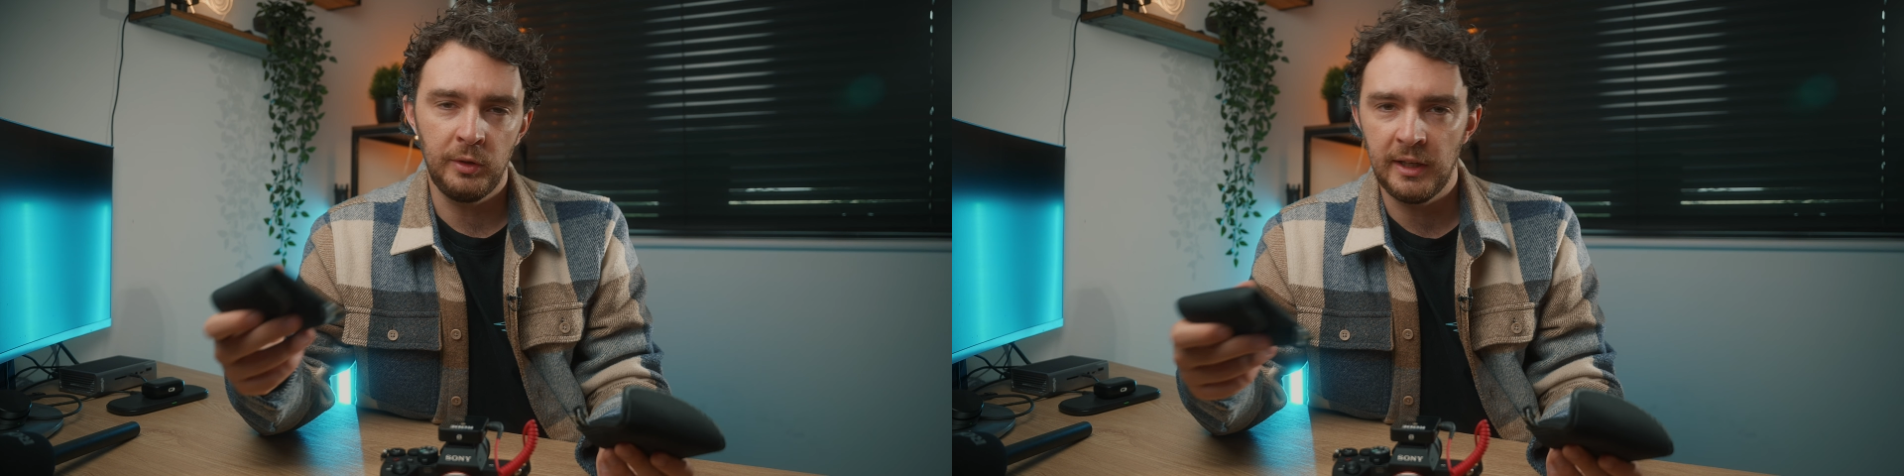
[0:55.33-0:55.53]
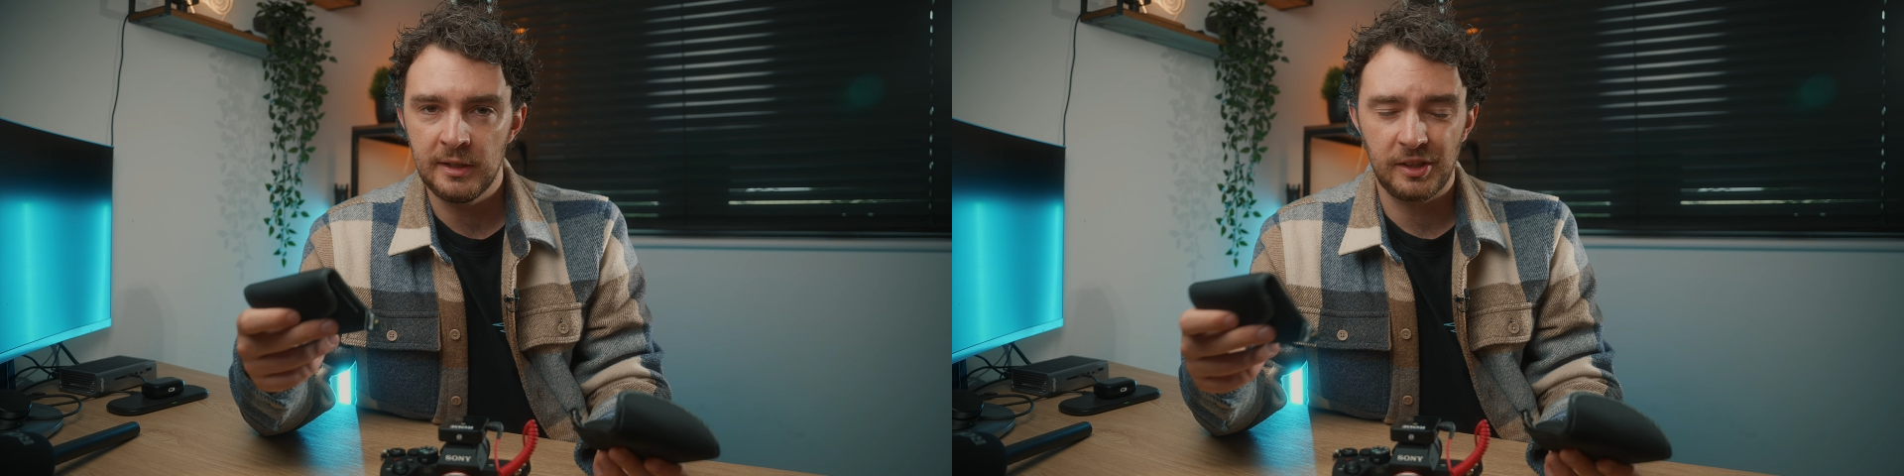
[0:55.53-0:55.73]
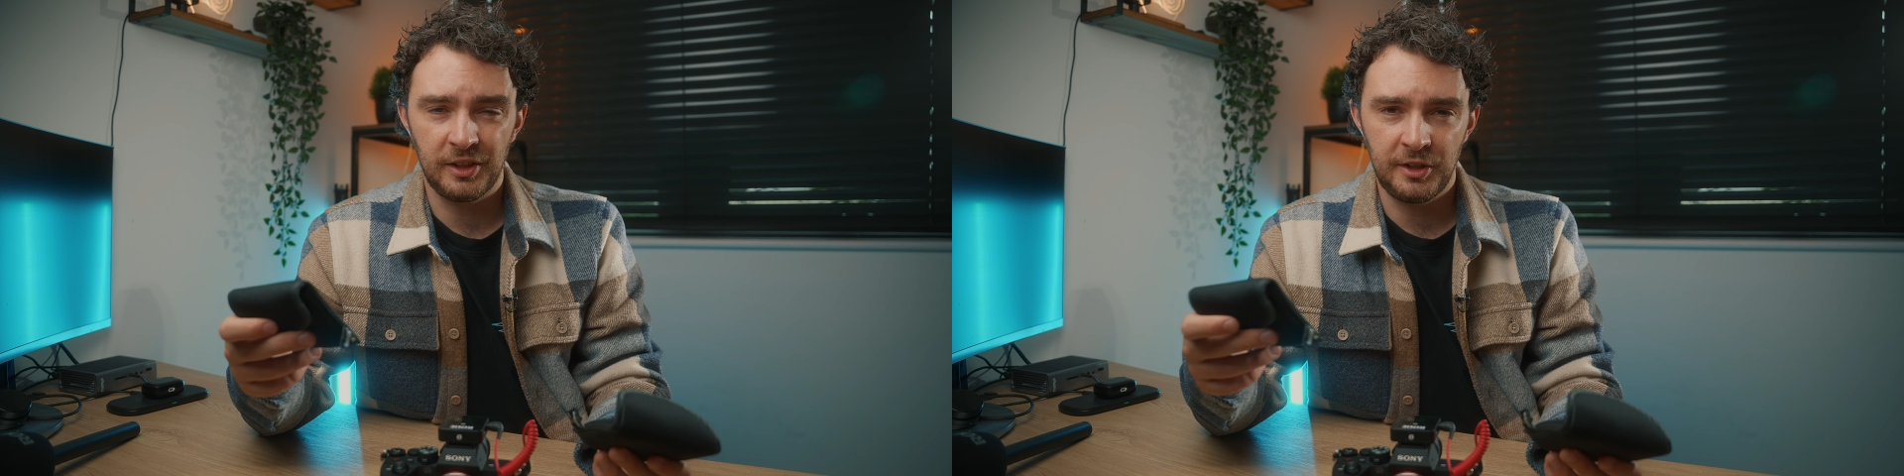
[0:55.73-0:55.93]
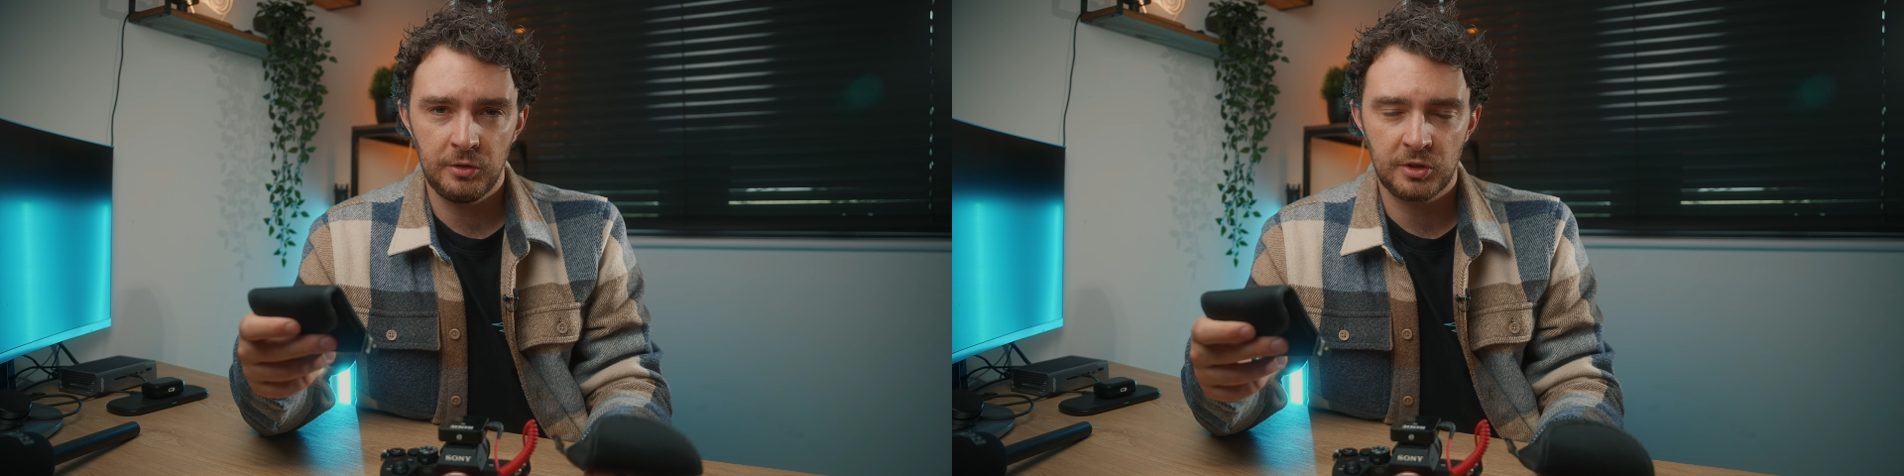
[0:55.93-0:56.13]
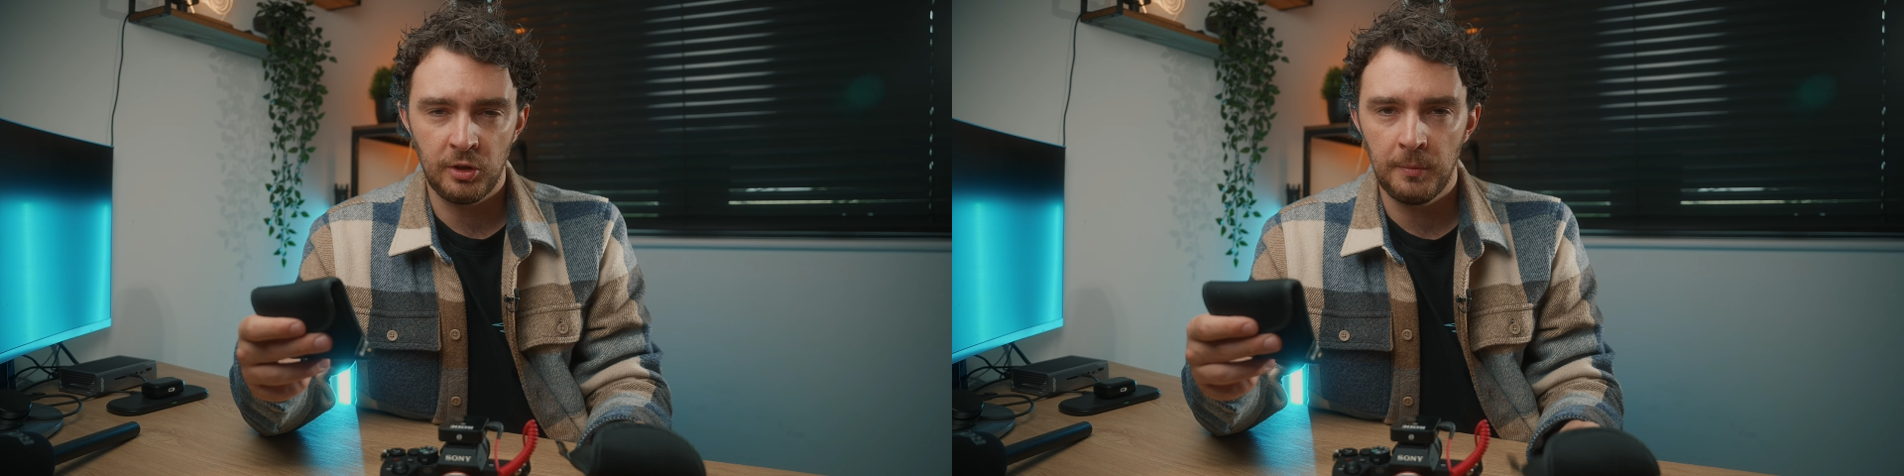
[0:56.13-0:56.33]
years I
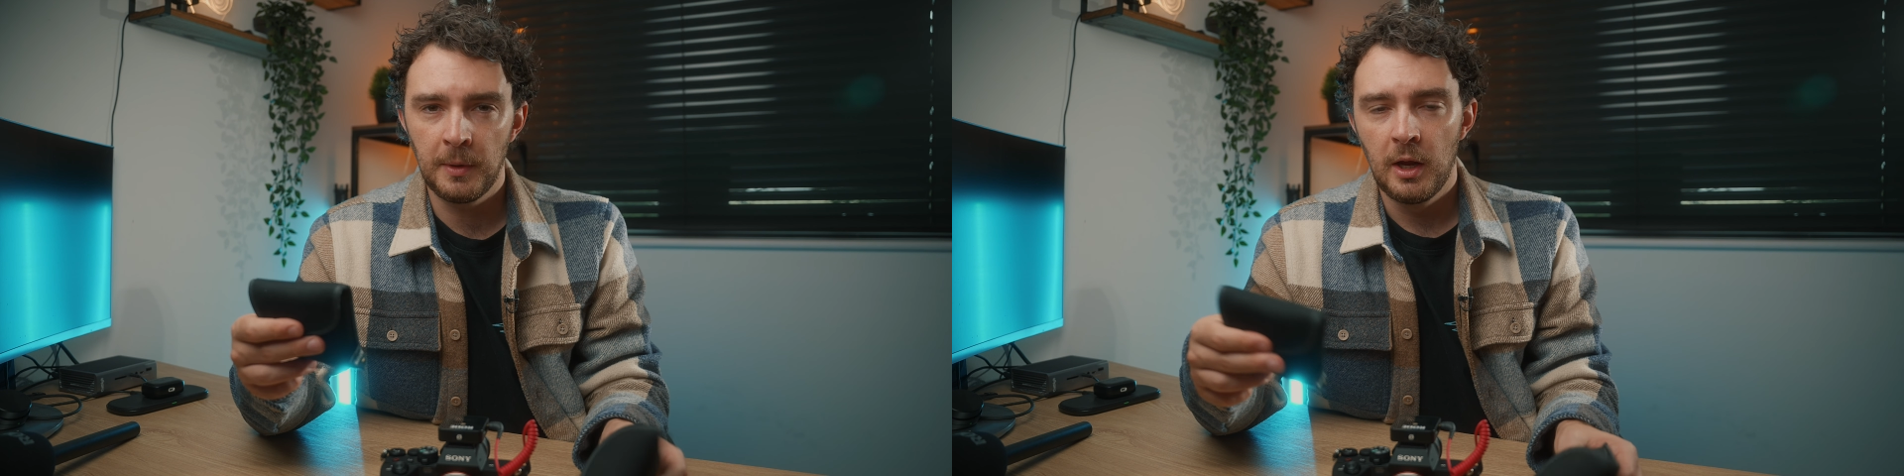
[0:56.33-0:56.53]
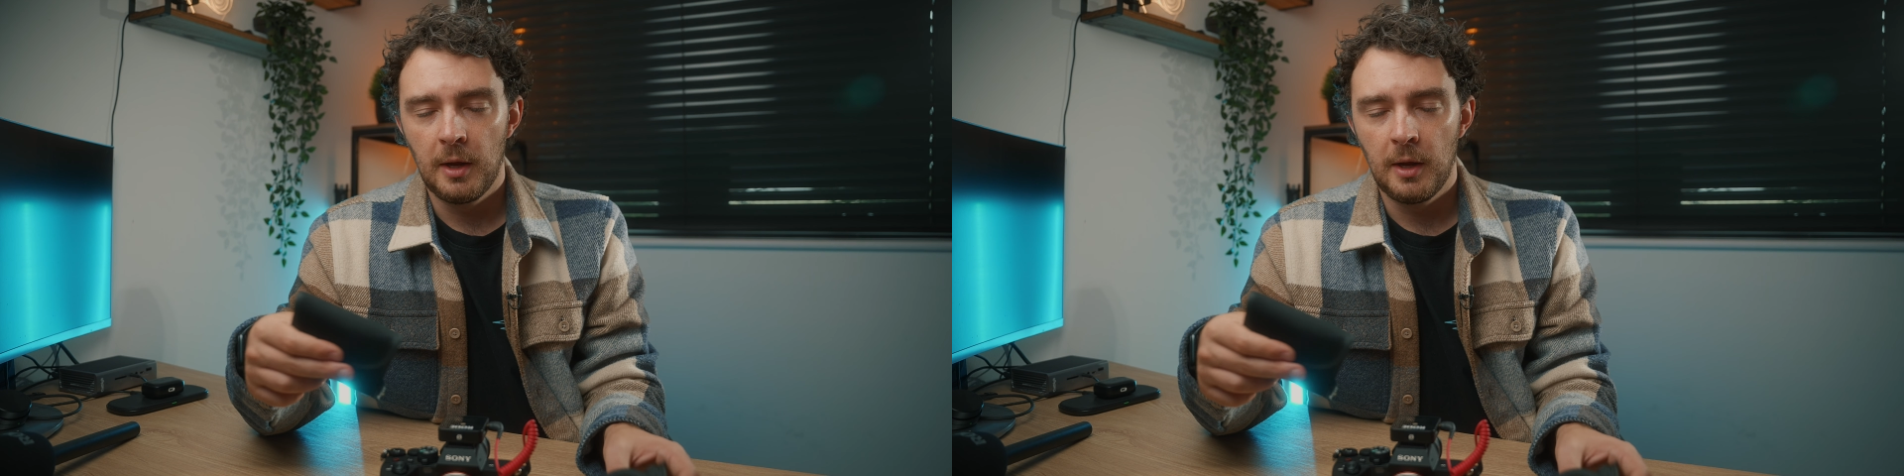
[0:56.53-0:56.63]
used them,